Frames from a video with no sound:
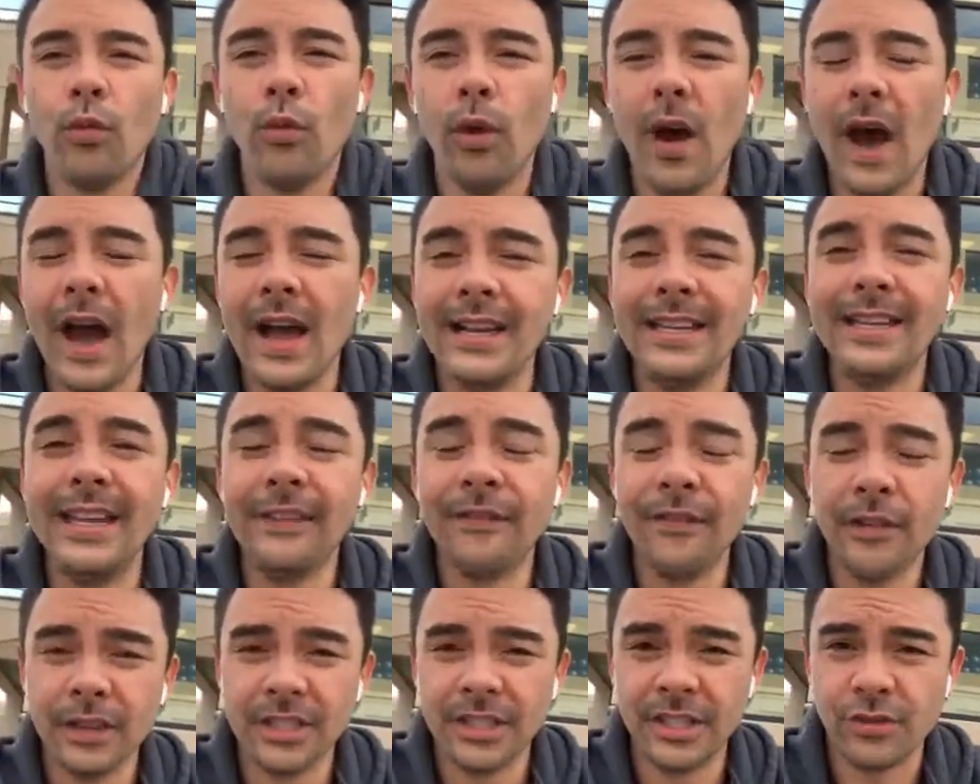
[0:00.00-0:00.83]
A
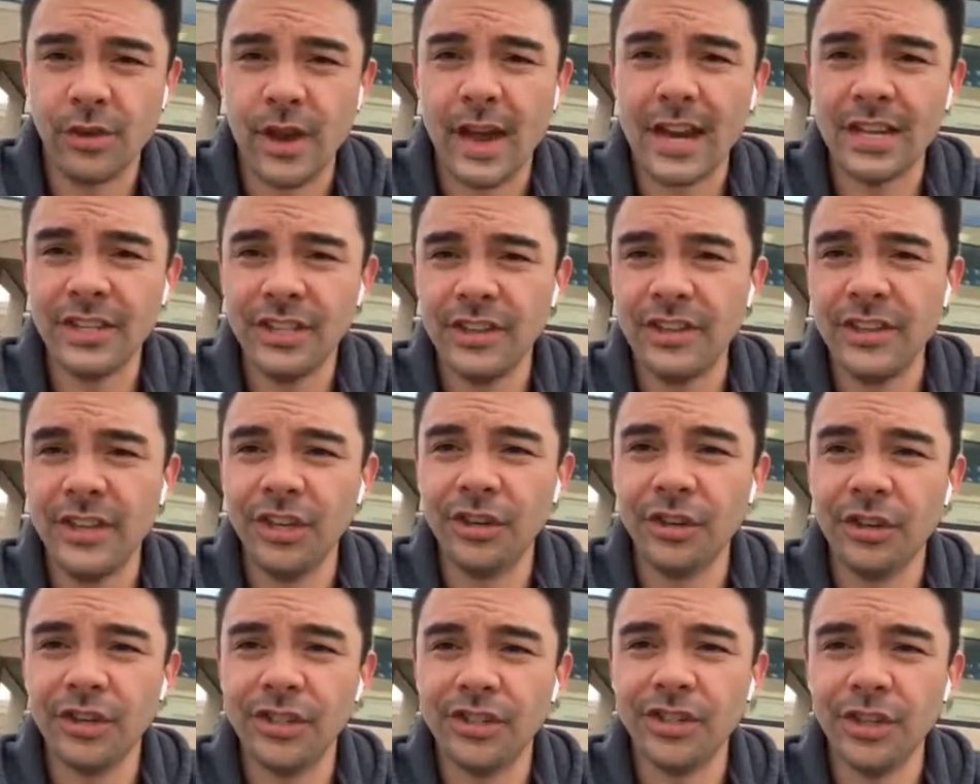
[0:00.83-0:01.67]
different strategy that
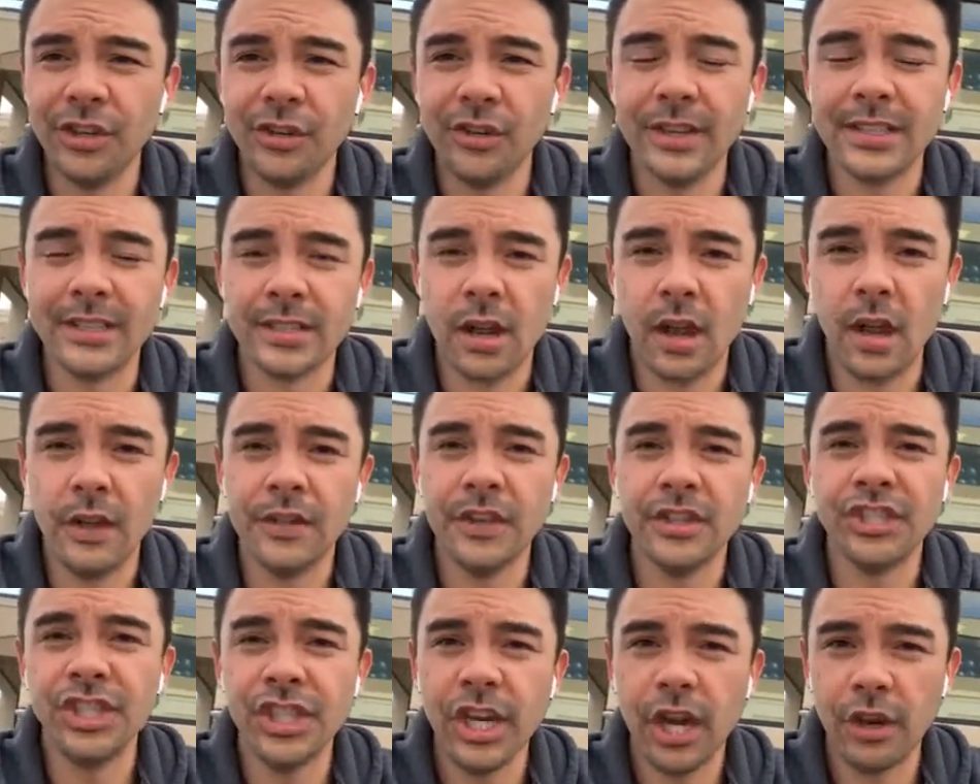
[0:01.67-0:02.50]
you could do is called
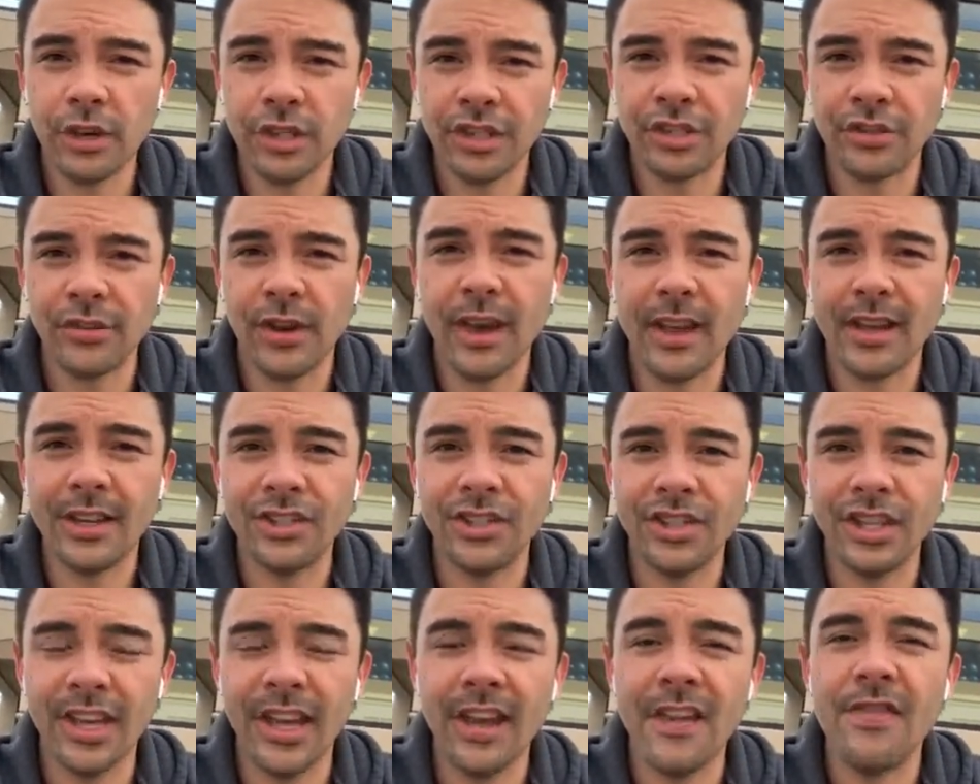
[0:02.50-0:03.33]
the share
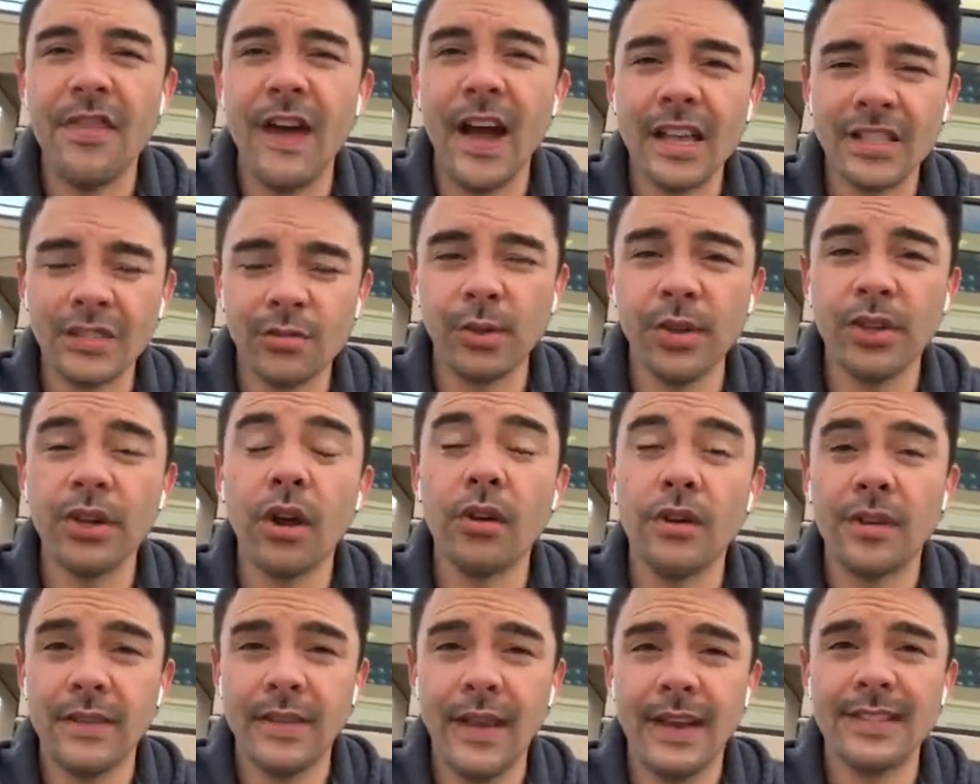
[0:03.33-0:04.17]
strategy. And that's where you go
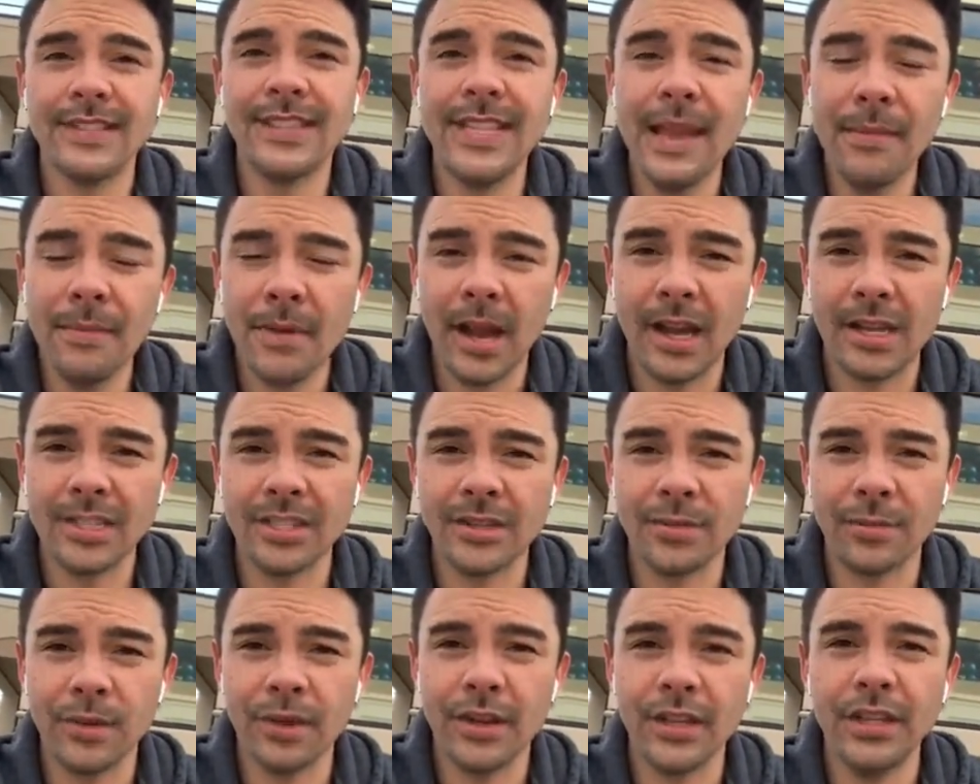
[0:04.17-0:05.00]
to that same
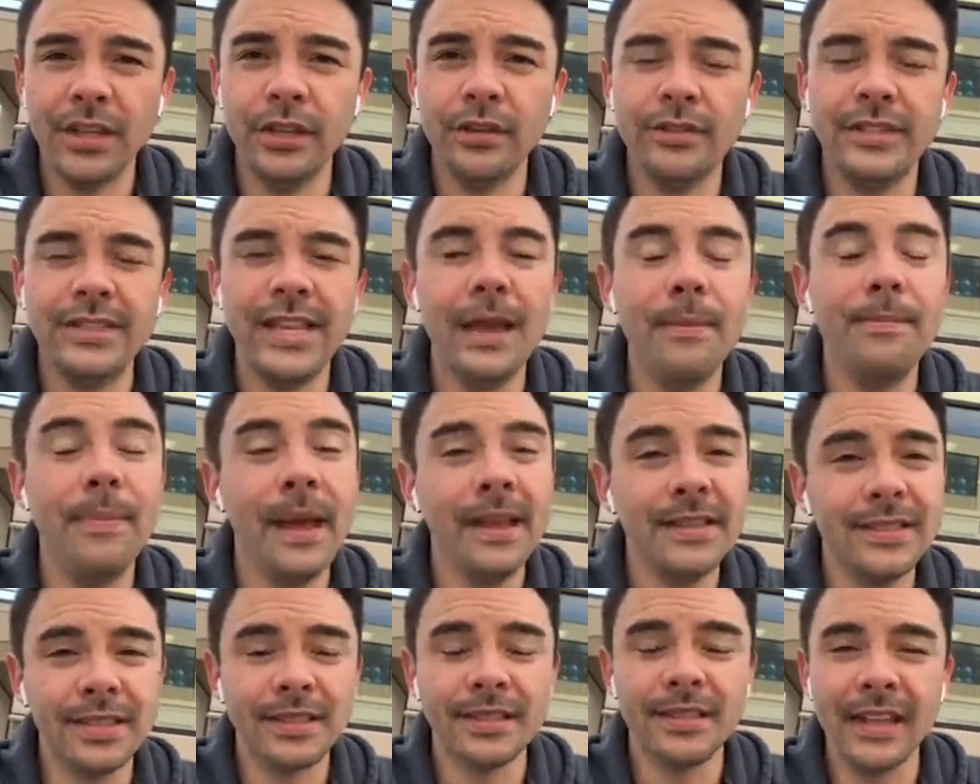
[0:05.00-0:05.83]
customer and you say
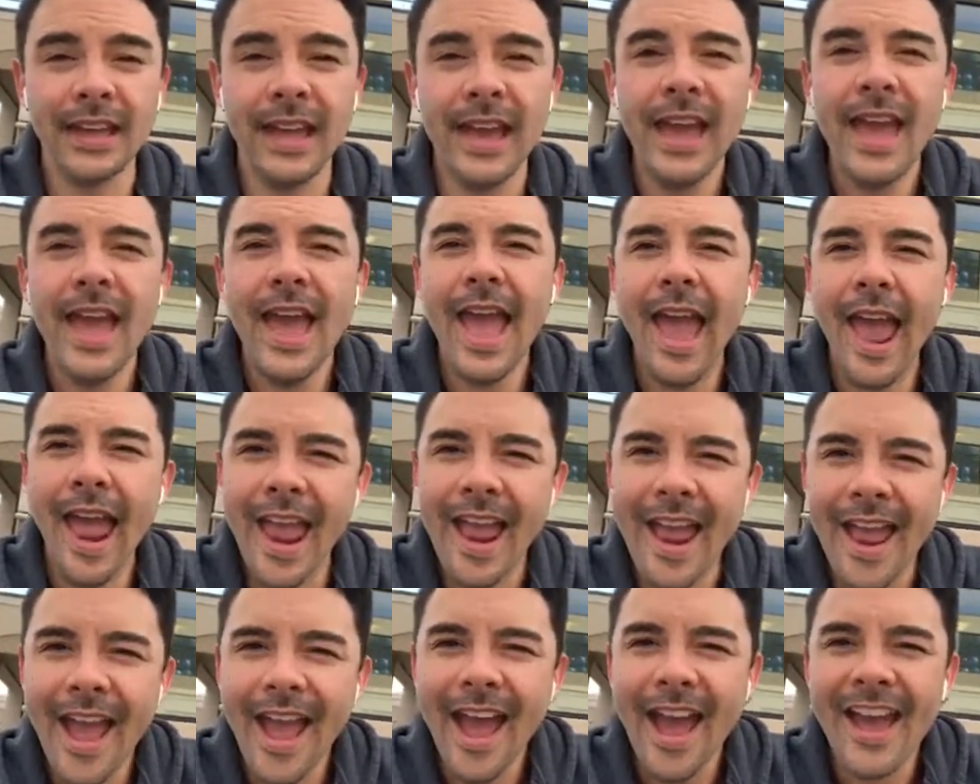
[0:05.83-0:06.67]
basically,
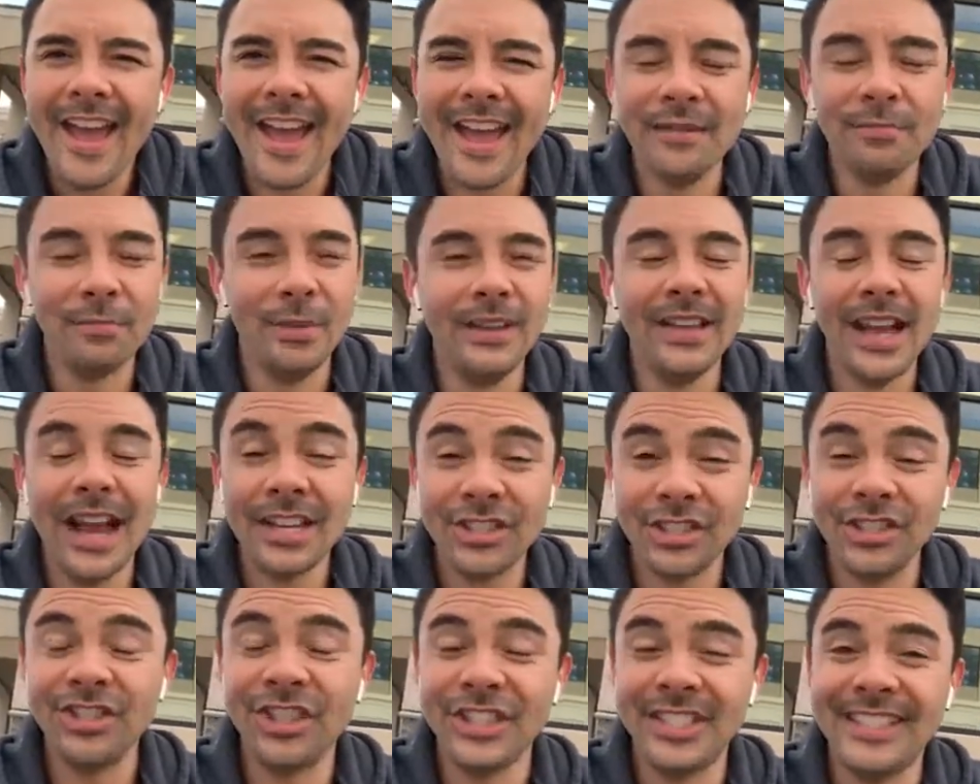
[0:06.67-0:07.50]
hey, and we
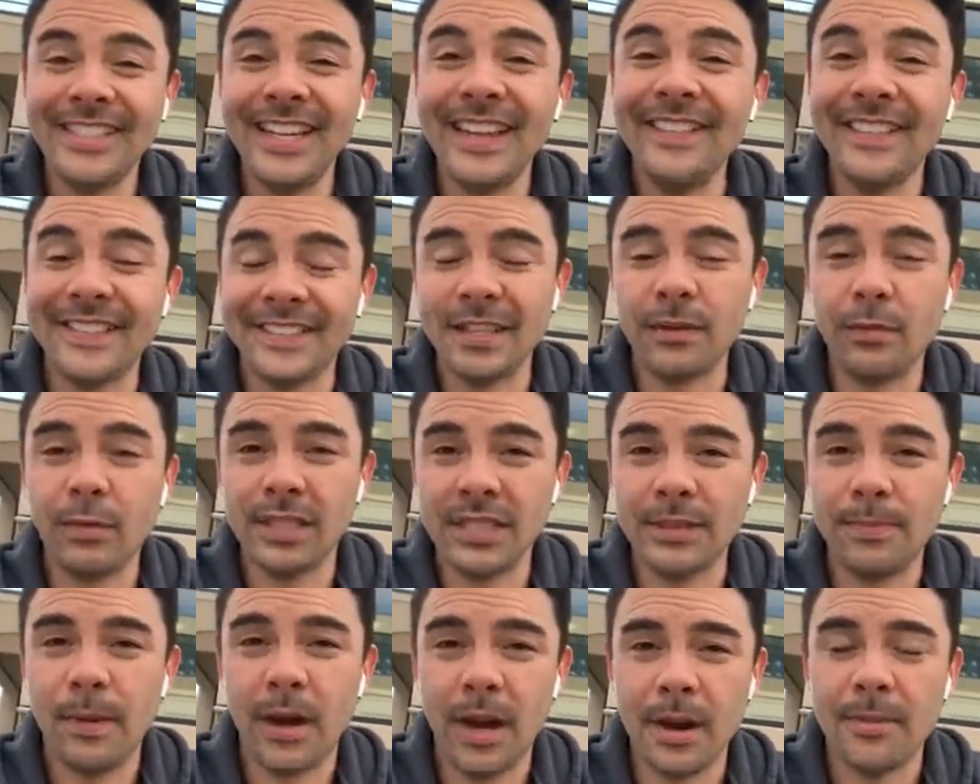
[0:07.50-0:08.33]
actually just did this in one
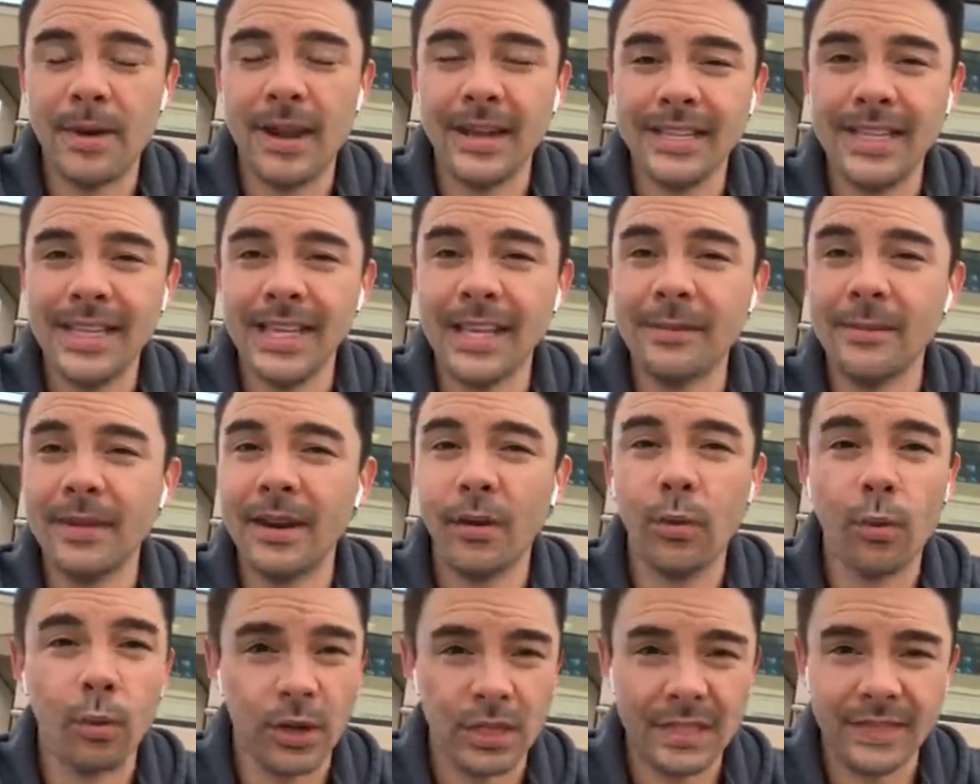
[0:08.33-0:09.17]
spot on my team and
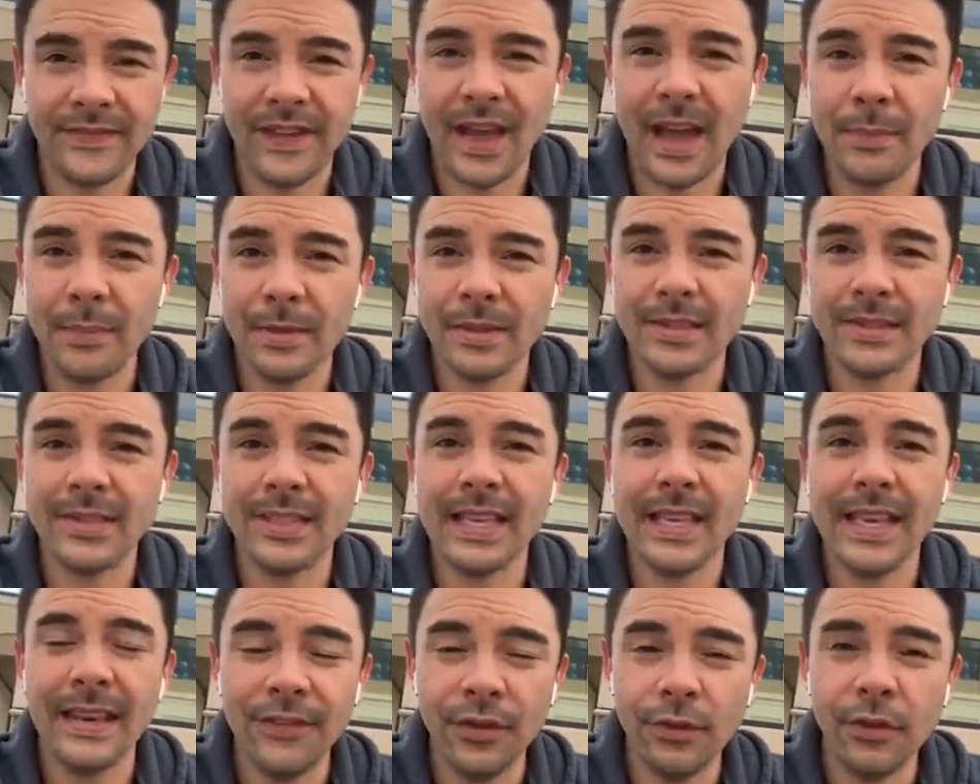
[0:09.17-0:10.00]
it works
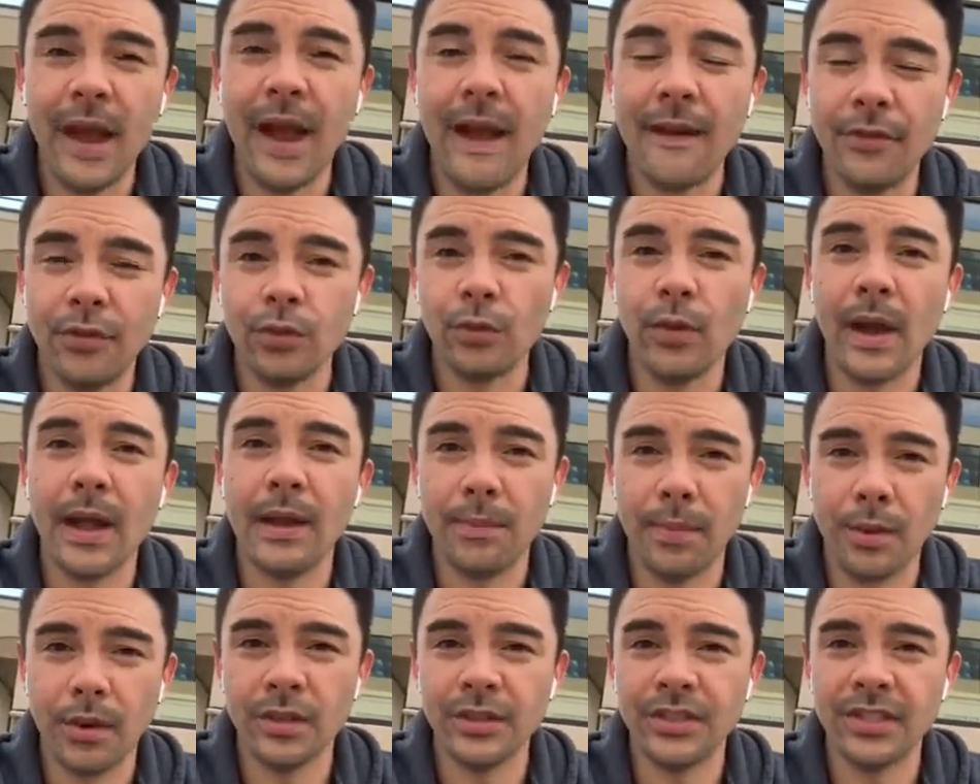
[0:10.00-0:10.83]
fabulously if you have the right
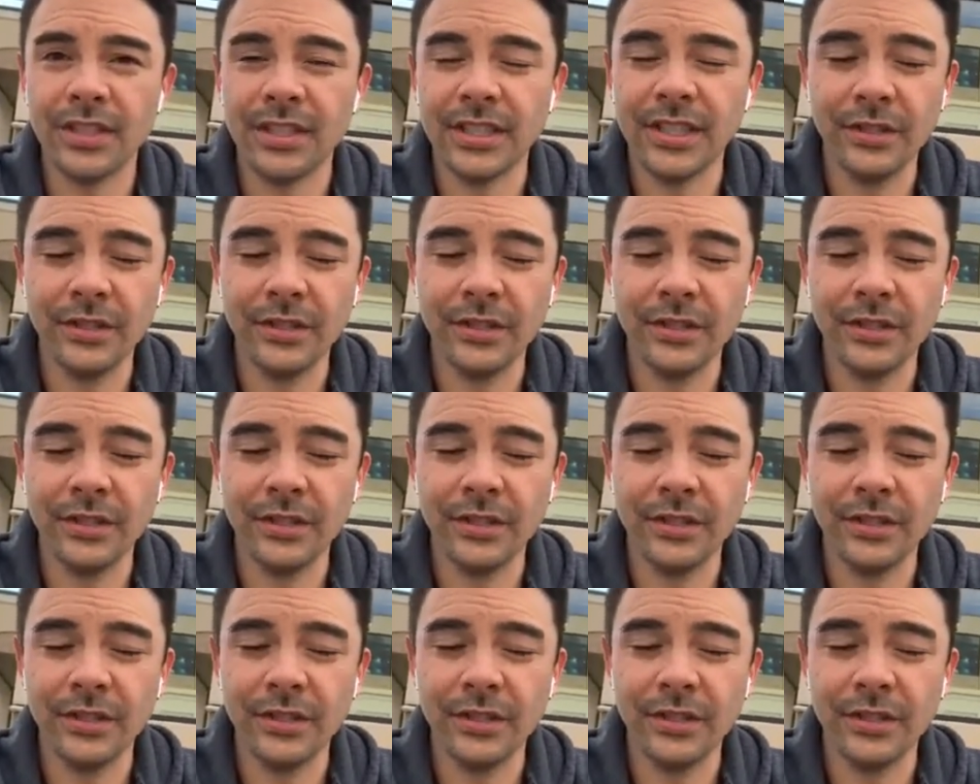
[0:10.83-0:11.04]
person.